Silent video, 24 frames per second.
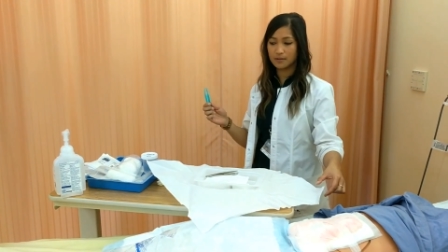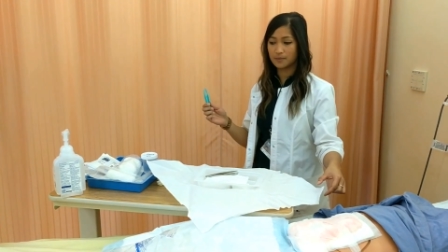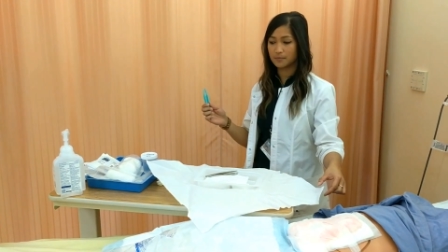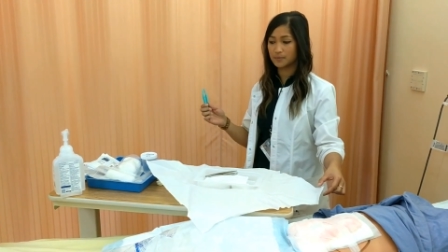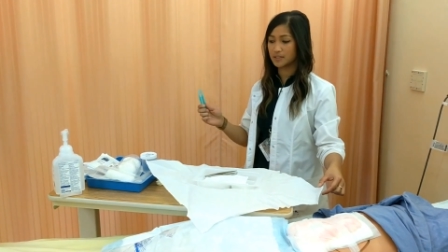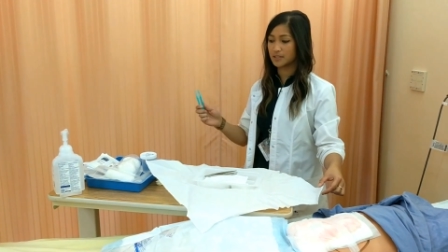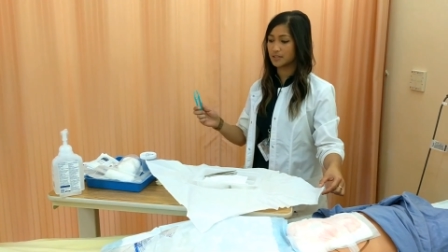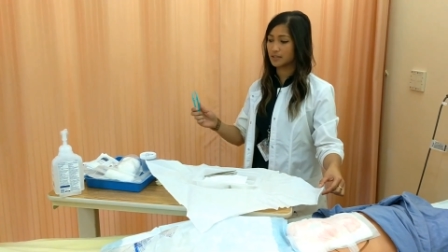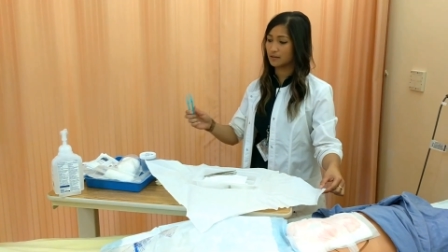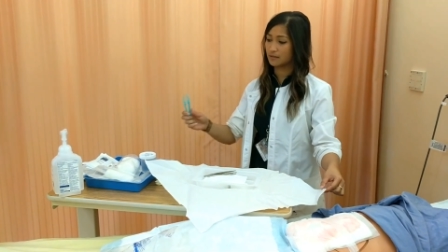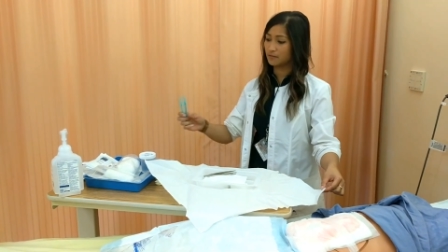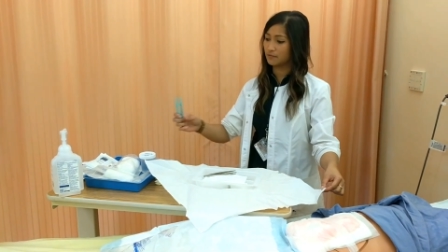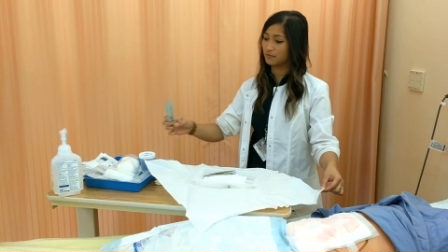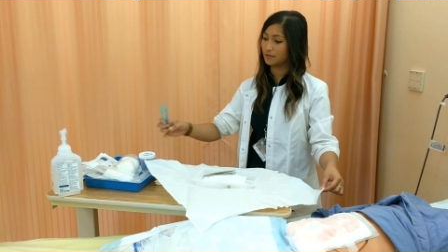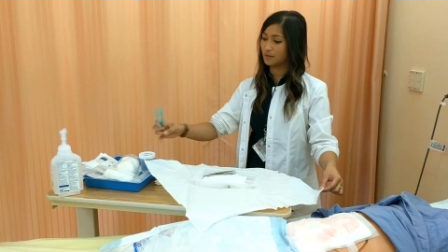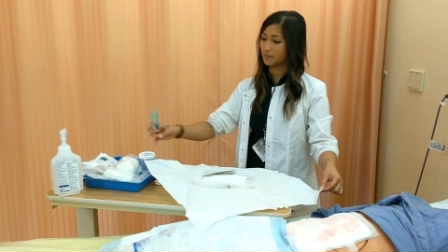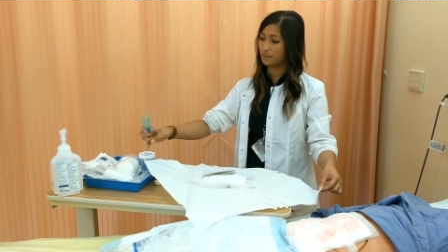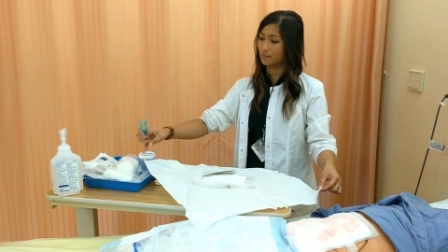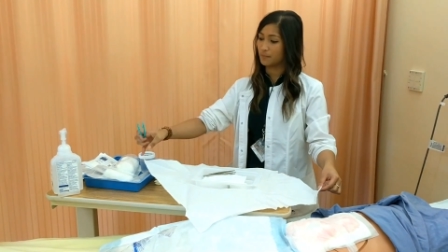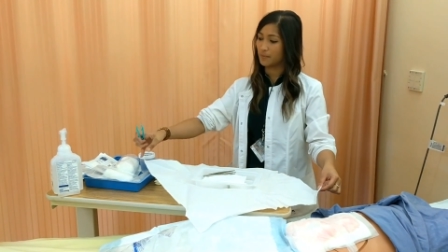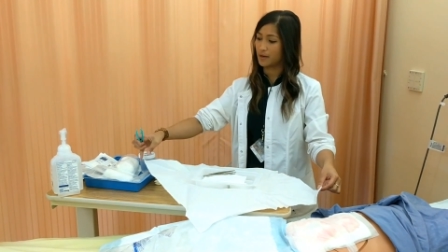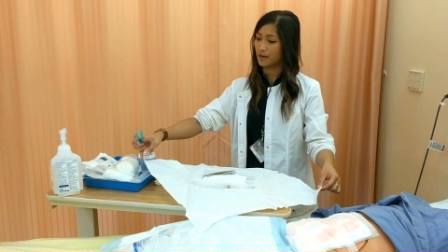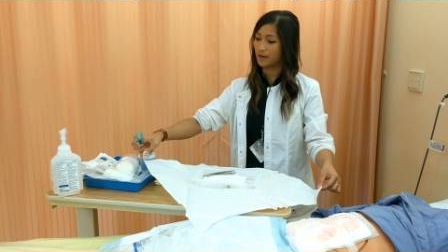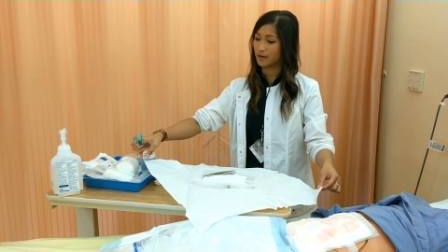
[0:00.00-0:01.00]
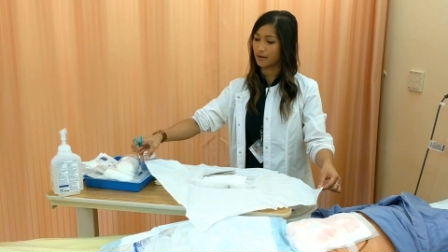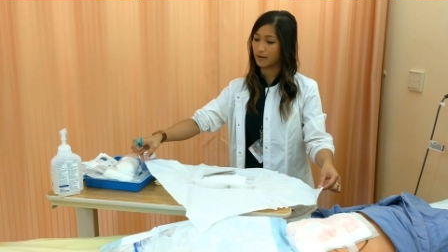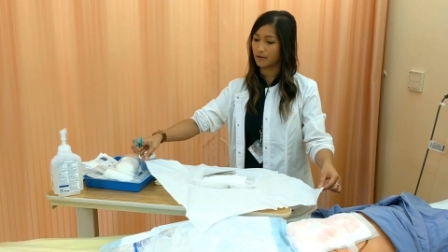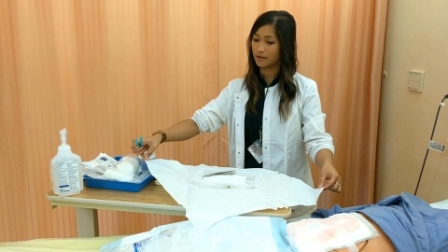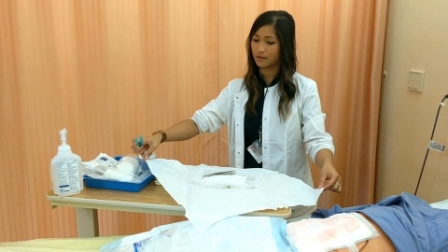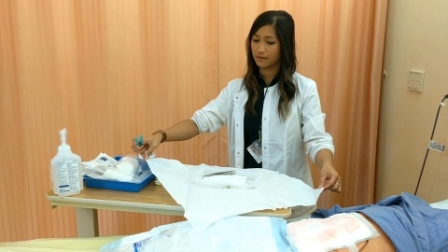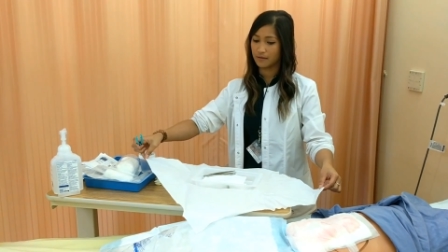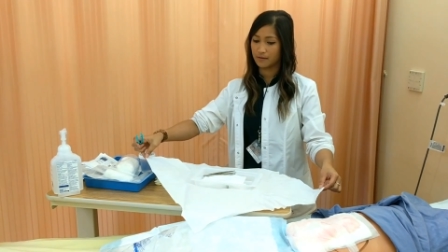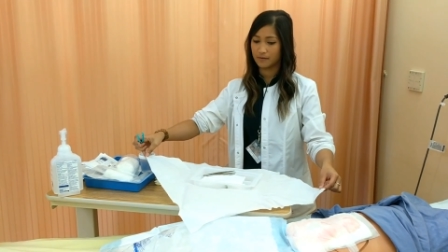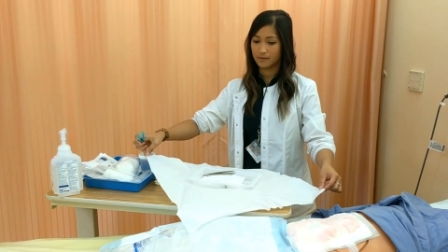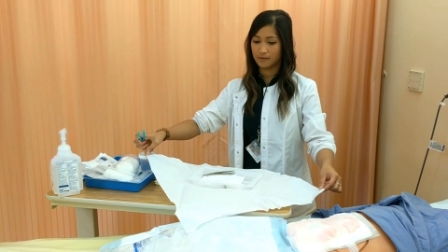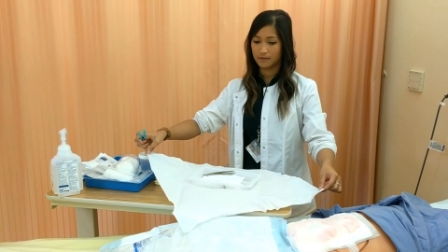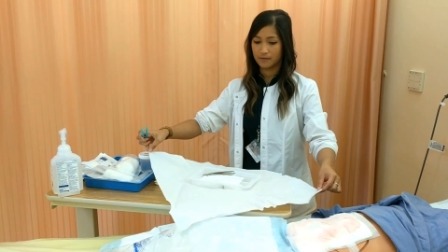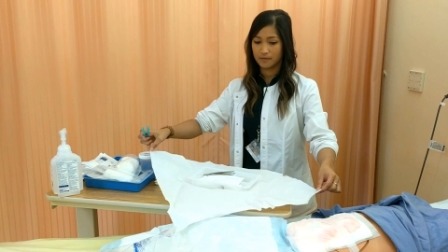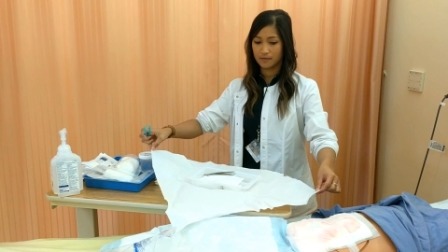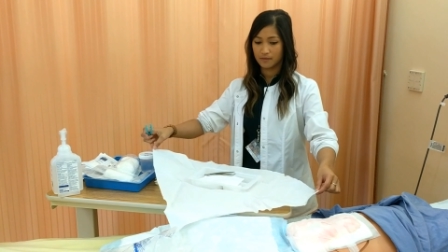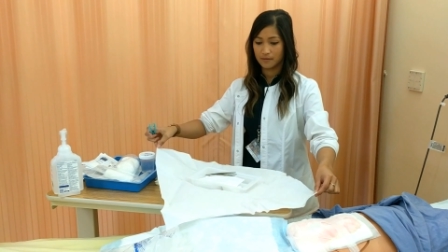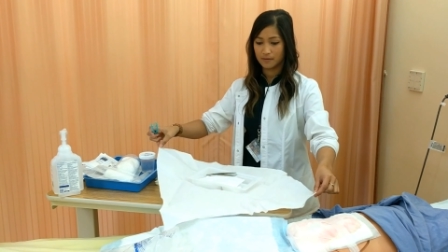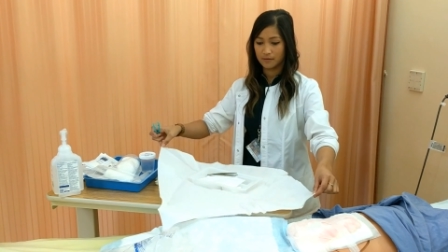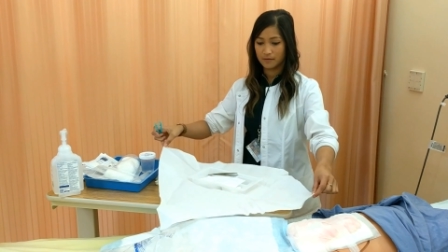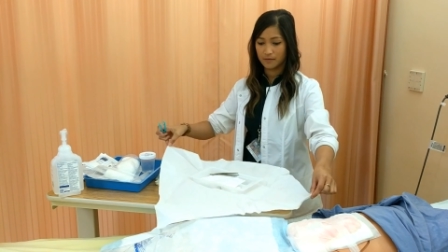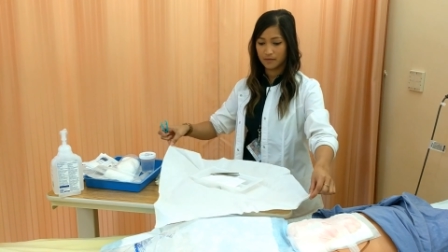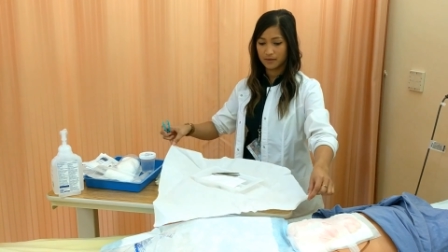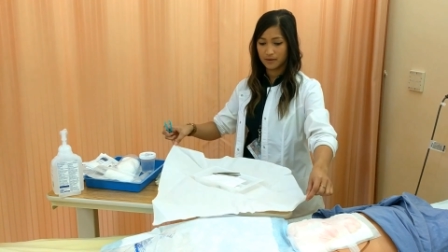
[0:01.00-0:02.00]
I'm just going to flip my
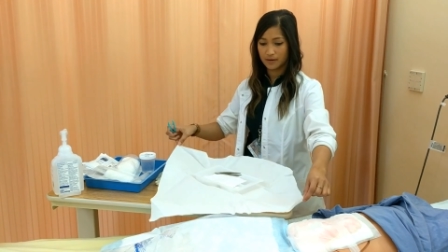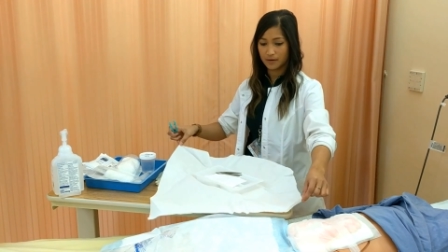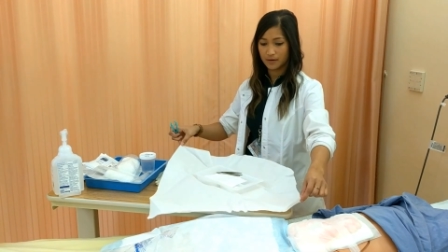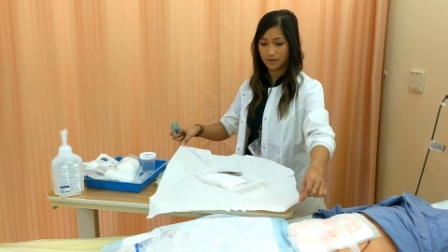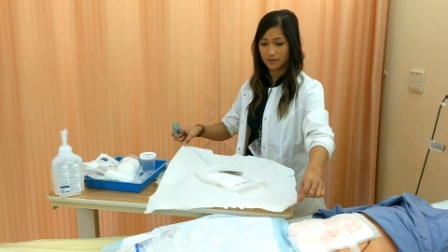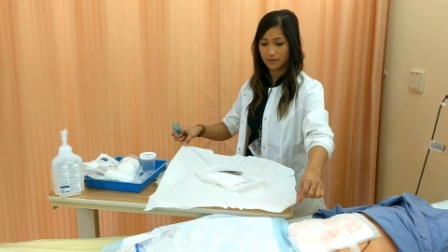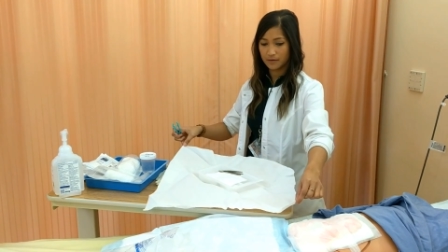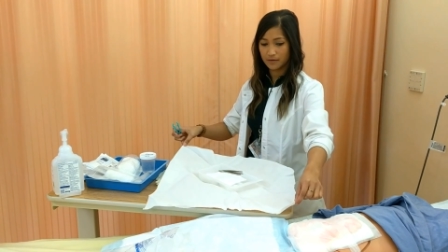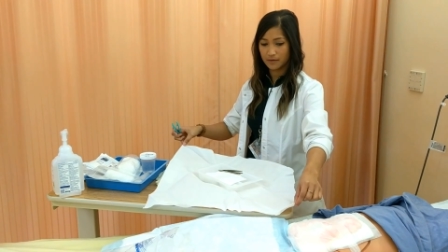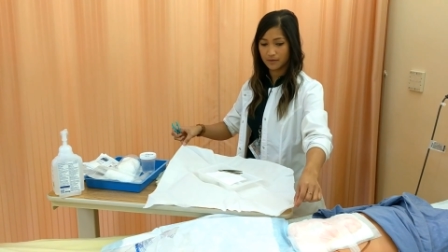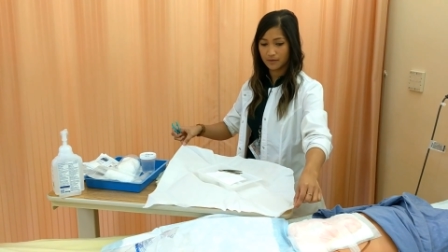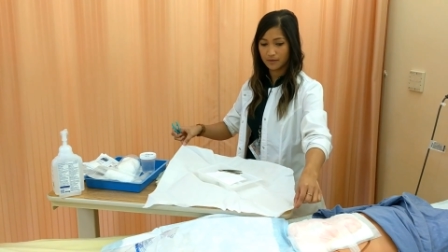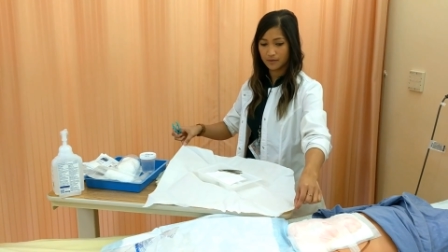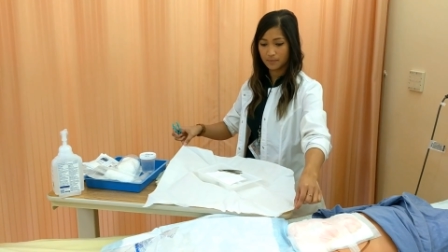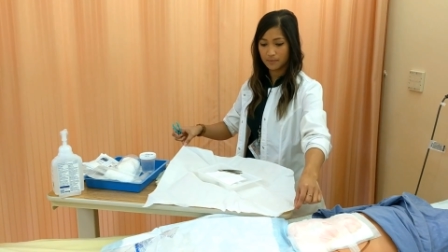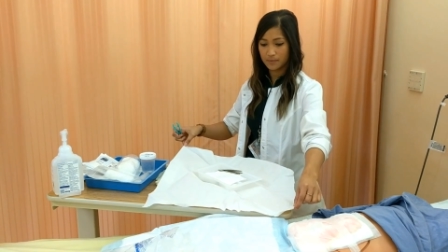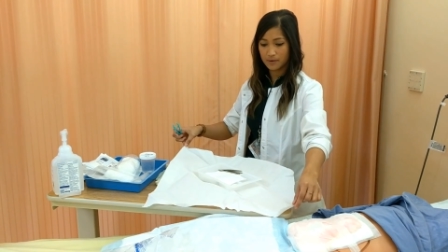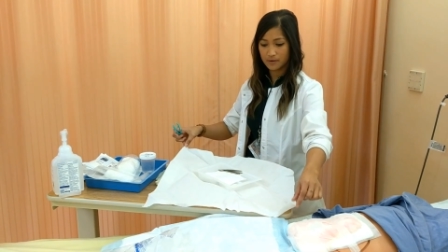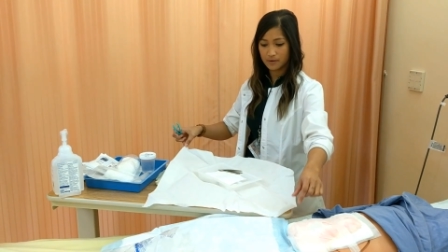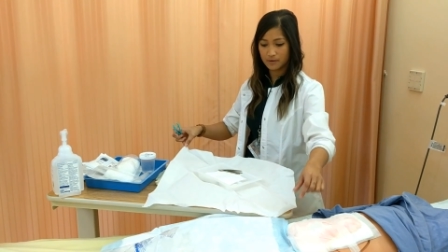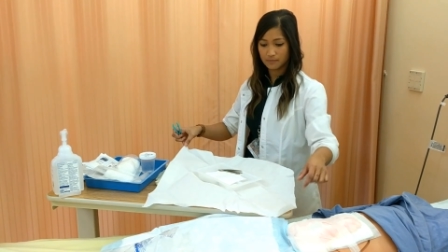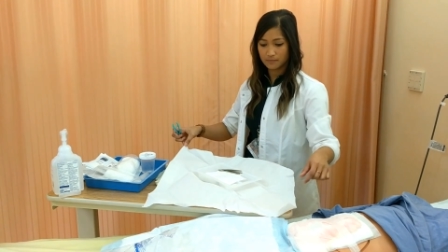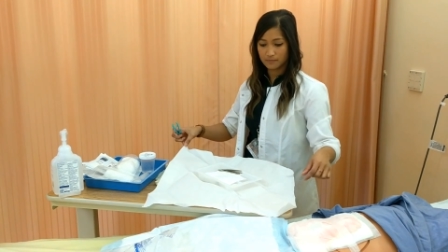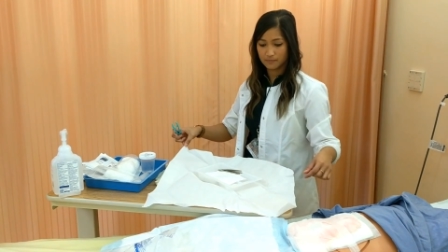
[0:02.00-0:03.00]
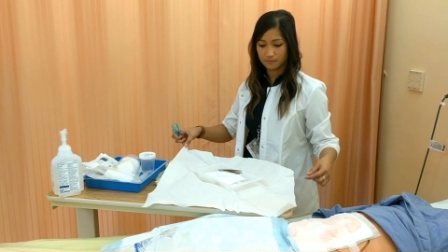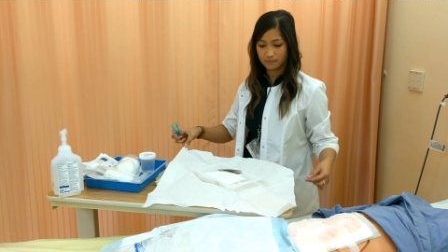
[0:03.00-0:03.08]
area here